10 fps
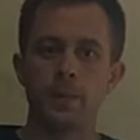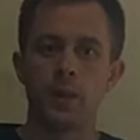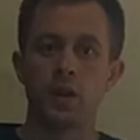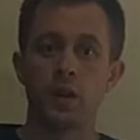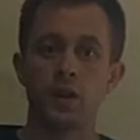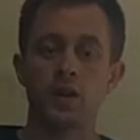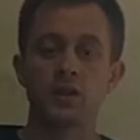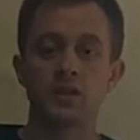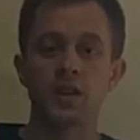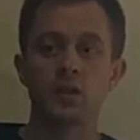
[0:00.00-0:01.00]
And
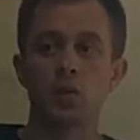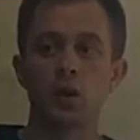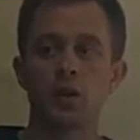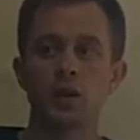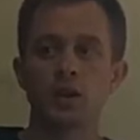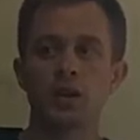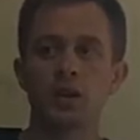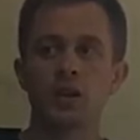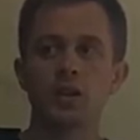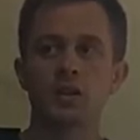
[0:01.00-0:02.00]
second one
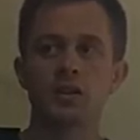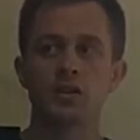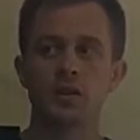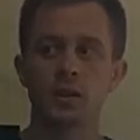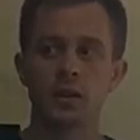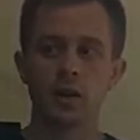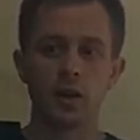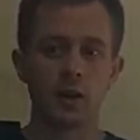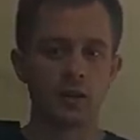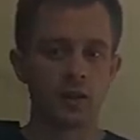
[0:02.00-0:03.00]
is
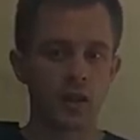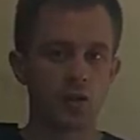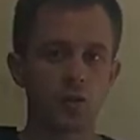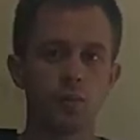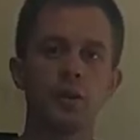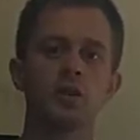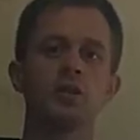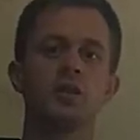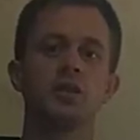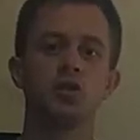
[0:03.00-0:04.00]
their
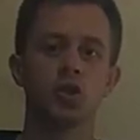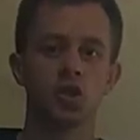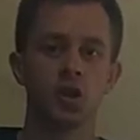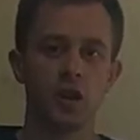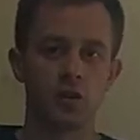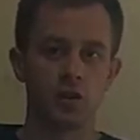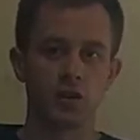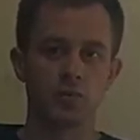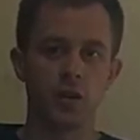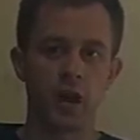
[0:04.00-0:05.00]
ability to share
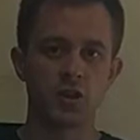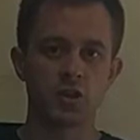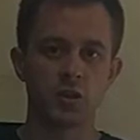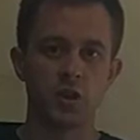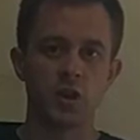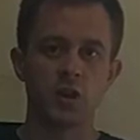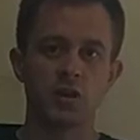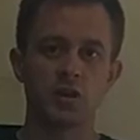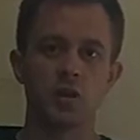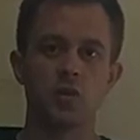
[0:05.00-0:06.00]
this passion.
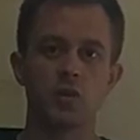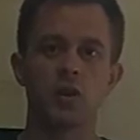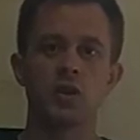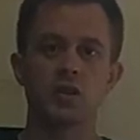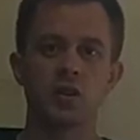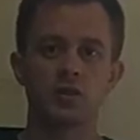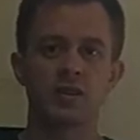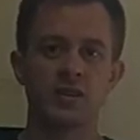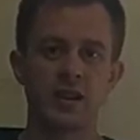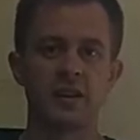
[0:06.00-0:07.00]
So it is called
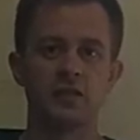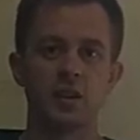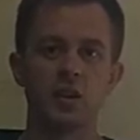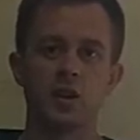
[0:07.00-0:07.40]
selling.